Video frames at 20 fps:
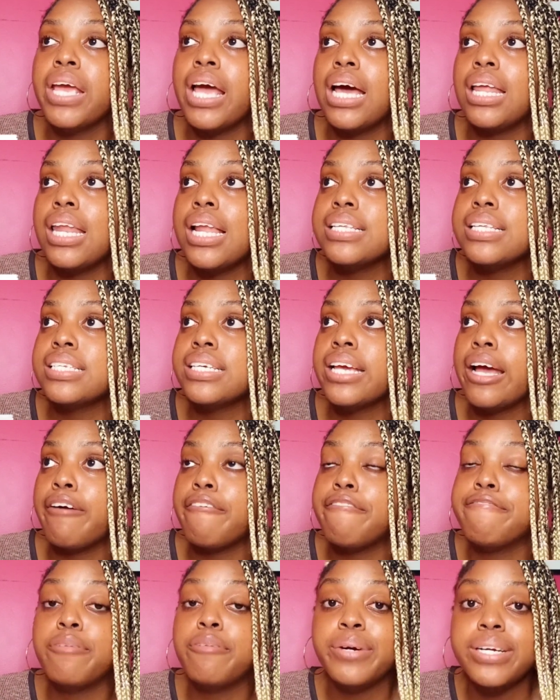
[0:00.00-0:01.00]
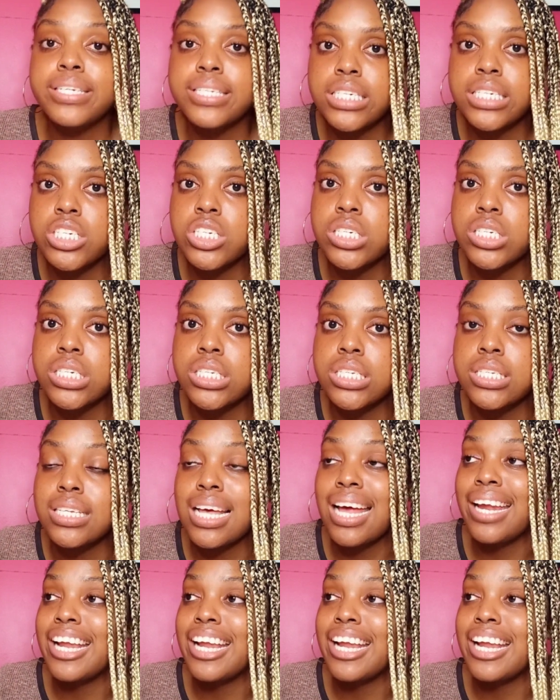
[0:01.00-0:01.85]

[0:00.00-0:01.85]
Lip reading: and let's say you have 4 sections and